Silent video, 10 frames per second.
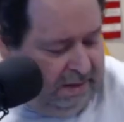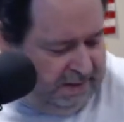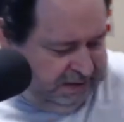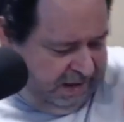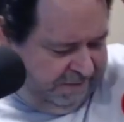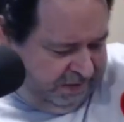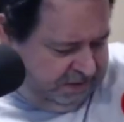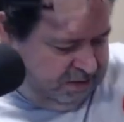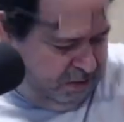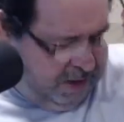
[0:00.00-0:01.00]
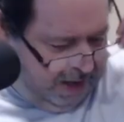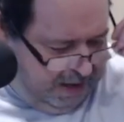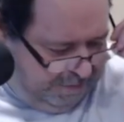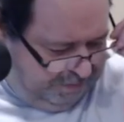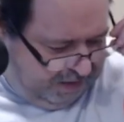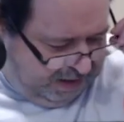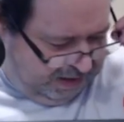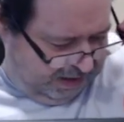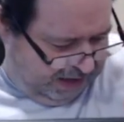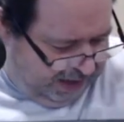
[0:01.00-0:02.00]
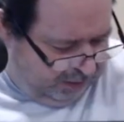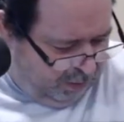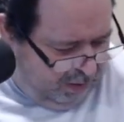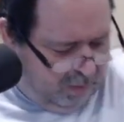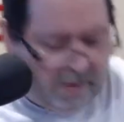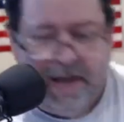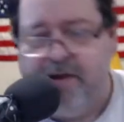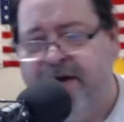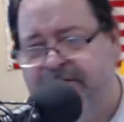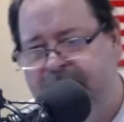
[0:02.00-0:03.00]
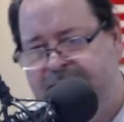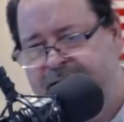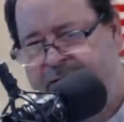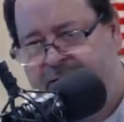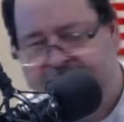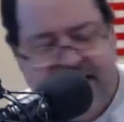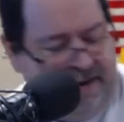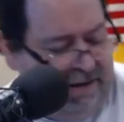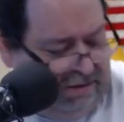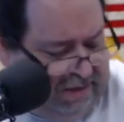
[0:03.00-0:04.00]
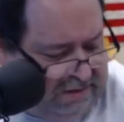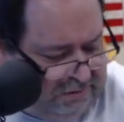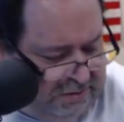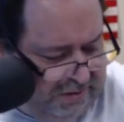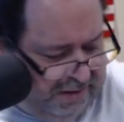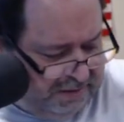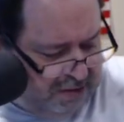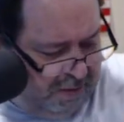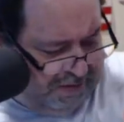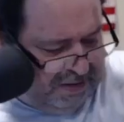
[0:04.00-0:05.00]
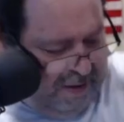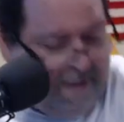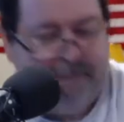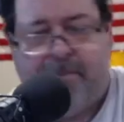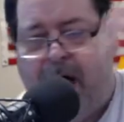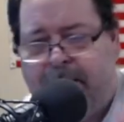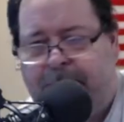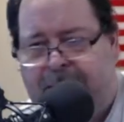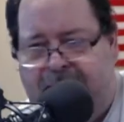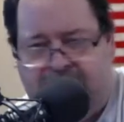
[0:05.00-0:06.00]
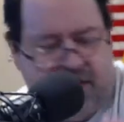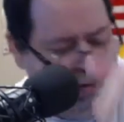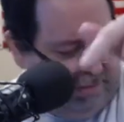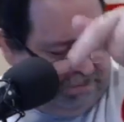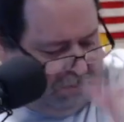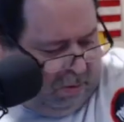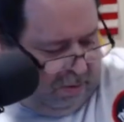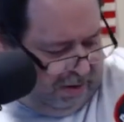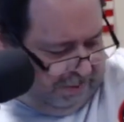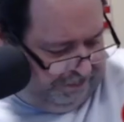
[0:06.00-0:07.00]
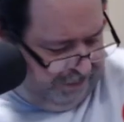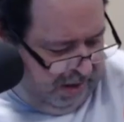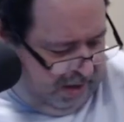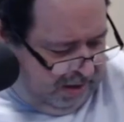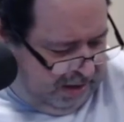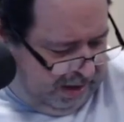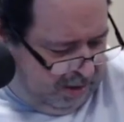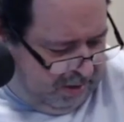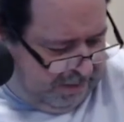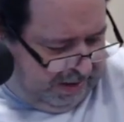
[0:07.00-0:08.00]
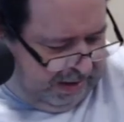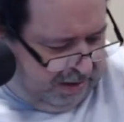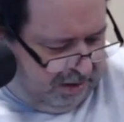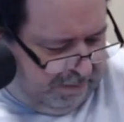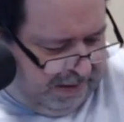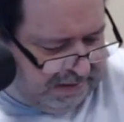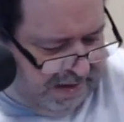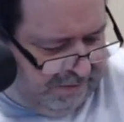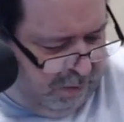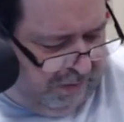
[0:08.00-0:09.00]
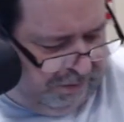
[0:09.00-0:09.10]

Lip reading: leaving us already? Heading to work. Juanette, you have a great day, dear. Thanks for tuning in as always. Mama Baker, good morning. Got to go get my kid on the bus. Have a wonderful